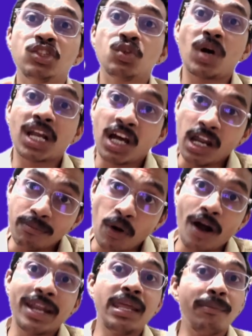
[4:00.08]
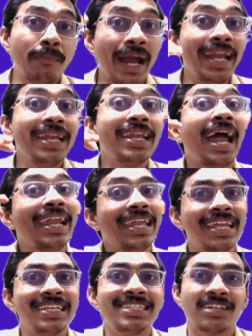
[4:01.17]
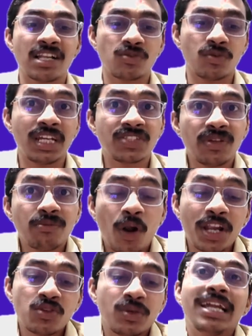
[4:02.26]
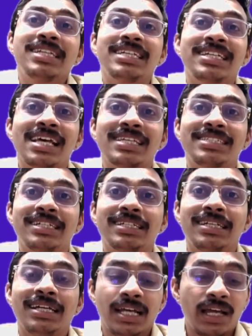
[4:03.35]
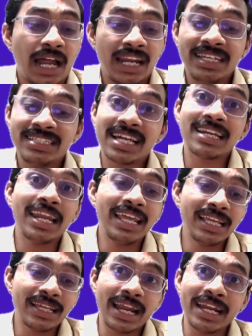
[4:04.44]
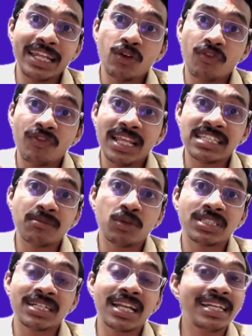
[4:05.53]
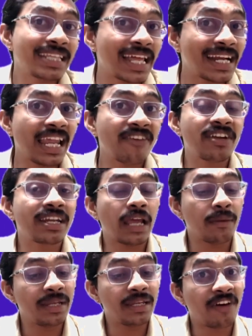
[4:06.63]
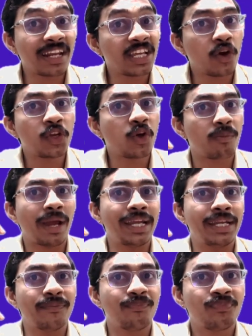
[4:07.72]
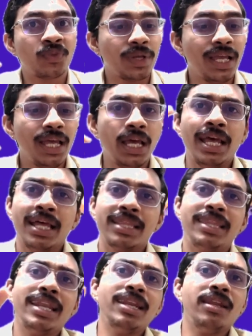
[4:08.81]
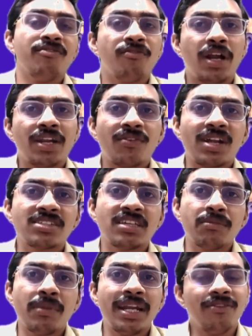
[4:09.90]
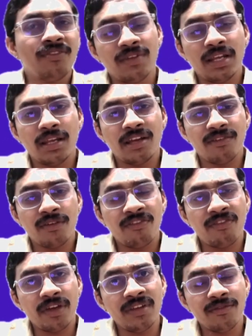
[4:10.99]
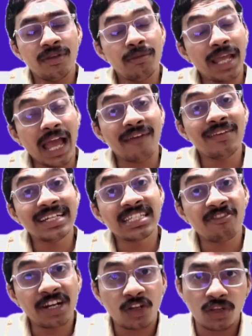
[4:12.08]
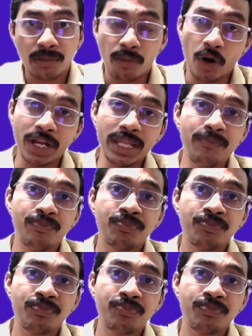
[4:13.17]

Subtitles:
should work on body, mind and energies also. That's why body should get exhausted. And journaling, writing your feelings, emotions, it's directly working on your mind. Okay, then whatever works on the mind will be having its effect on the body